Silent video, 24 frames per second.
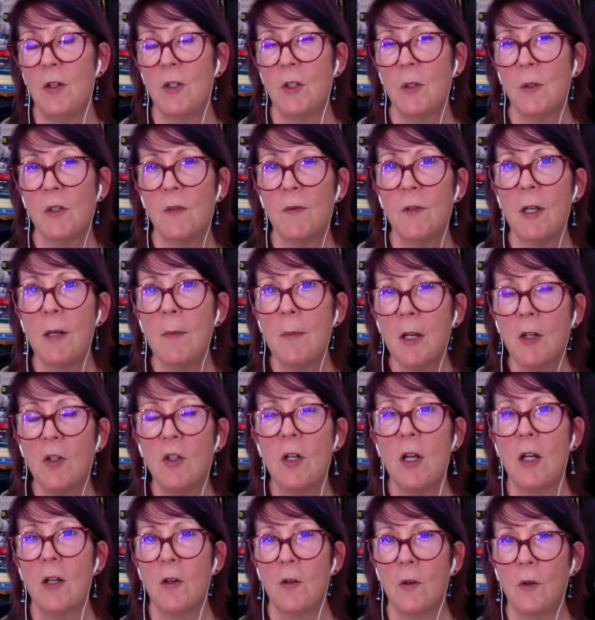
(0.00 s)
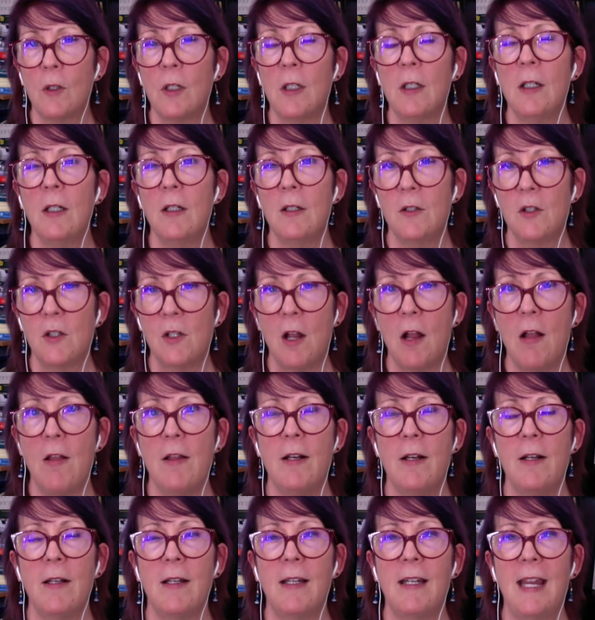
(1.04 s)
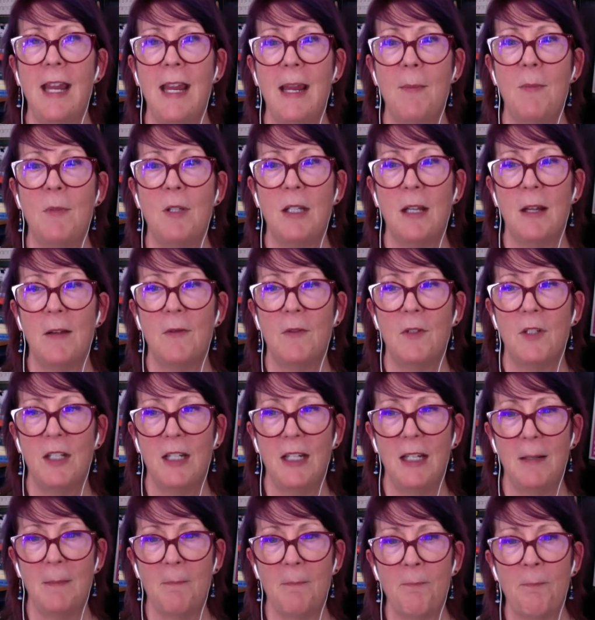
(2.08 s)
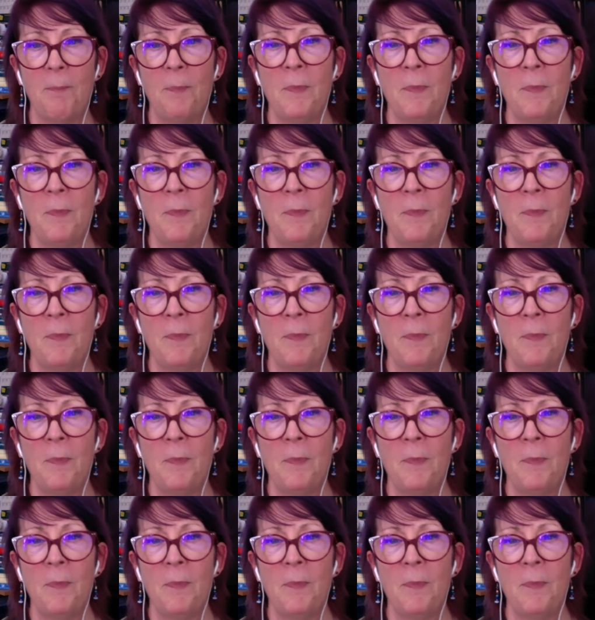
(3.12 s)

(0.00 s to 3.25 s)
So it was very much a really solid game dev team.